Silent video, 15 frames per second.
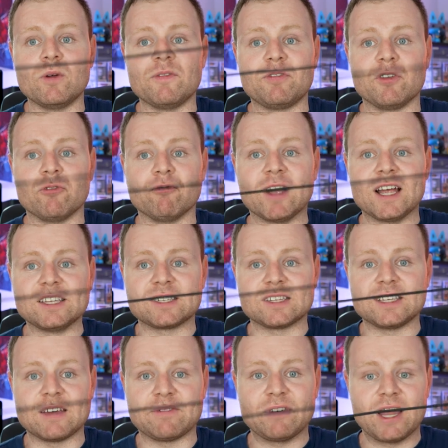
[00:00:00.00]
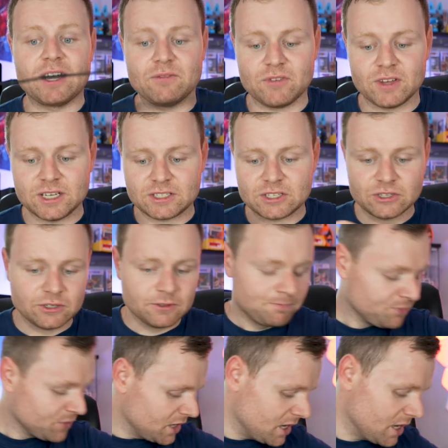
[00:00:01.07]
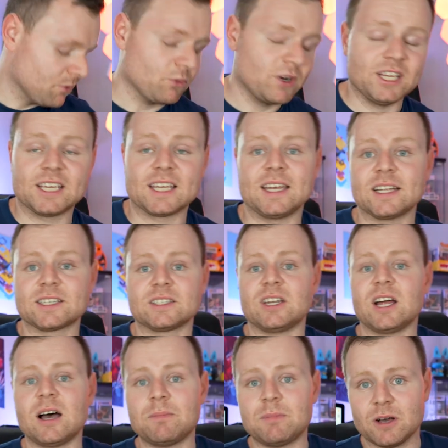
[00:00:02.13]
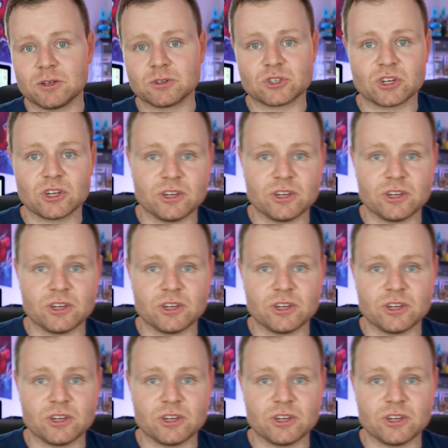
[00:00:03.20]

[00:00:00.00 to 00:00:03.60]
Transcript: with the Razer Deathadder V2, and when you connect it up, I'll show